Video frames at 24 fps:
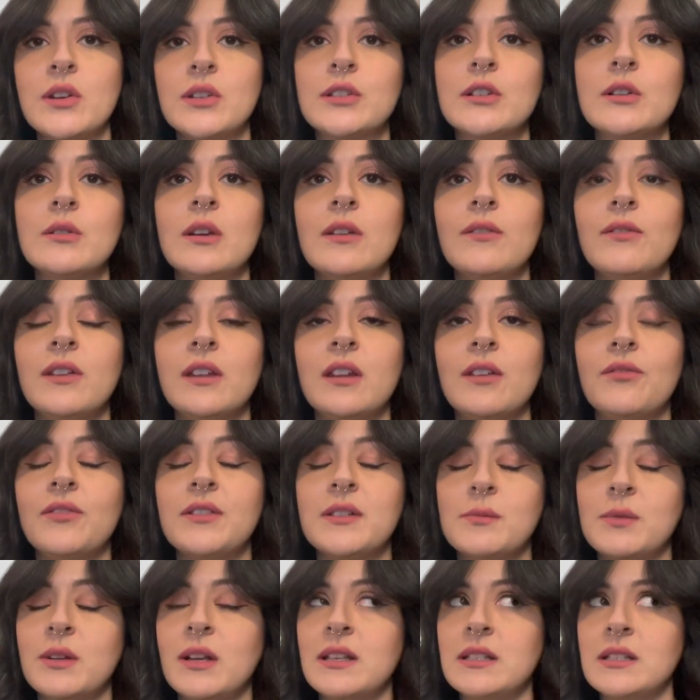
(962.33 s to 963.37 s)
So even if
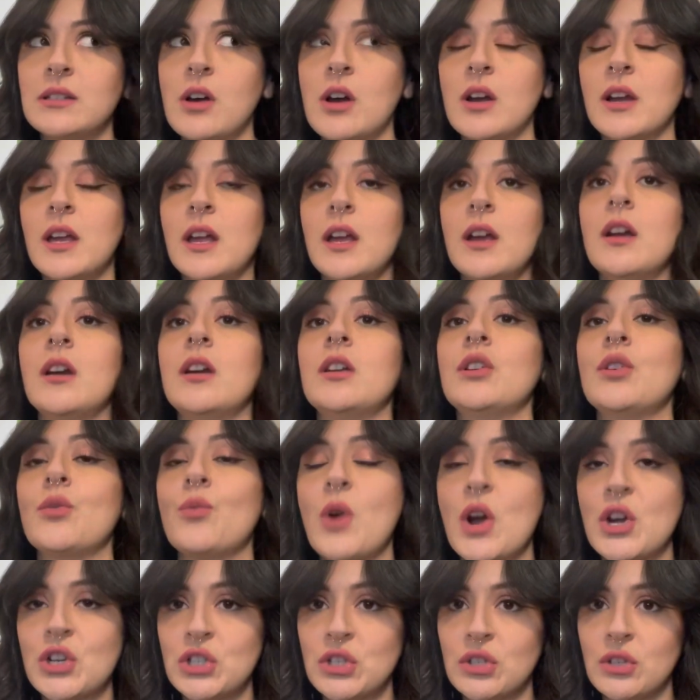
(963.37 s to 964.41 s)
someone has long hair and you're
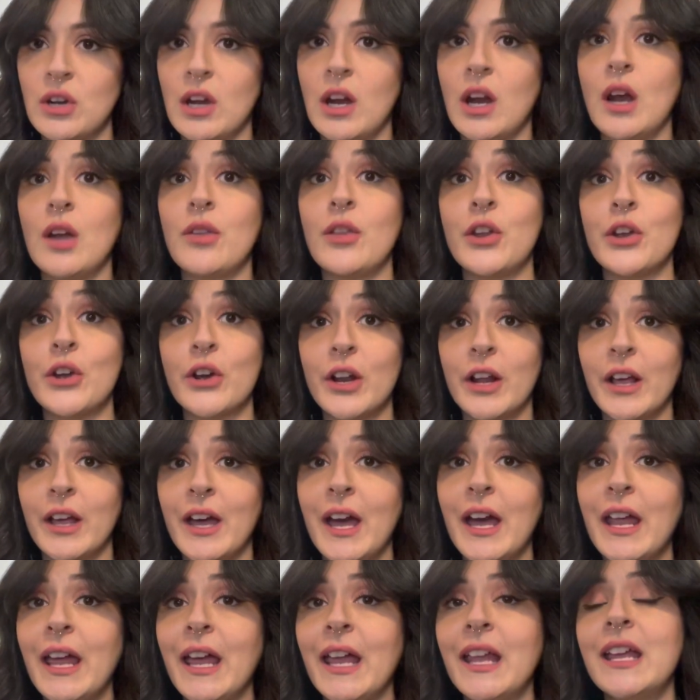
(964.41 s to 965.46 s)
washing their hair and then you're gonna
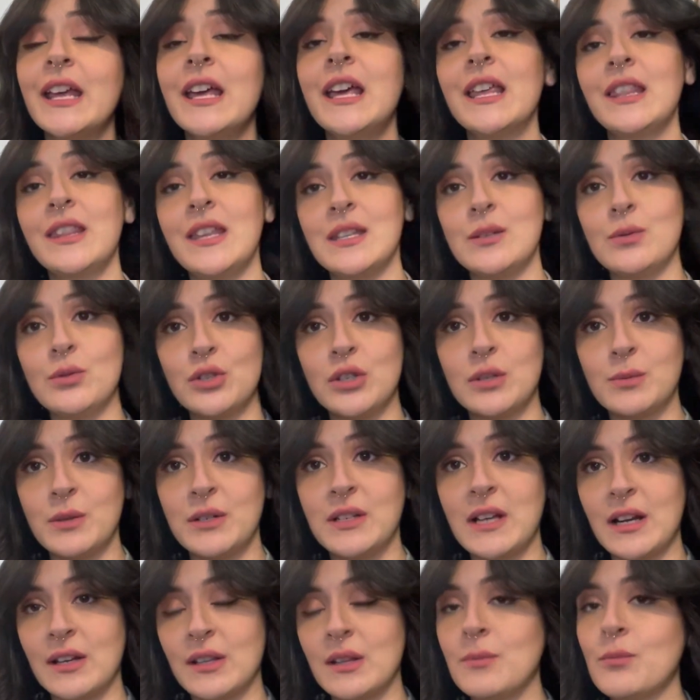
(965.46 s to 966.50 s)
cut it, this will just
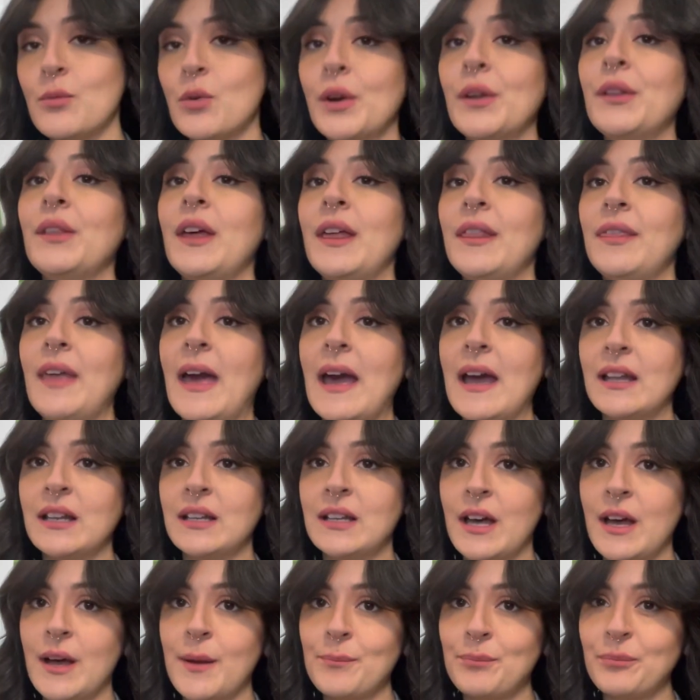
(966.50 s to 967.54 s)
protect them more than that
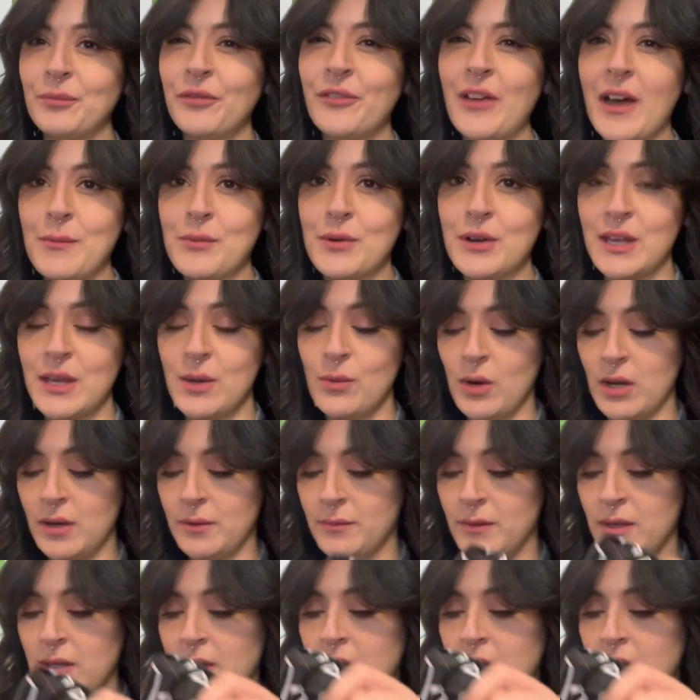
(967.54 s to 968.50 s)
fabric-y one.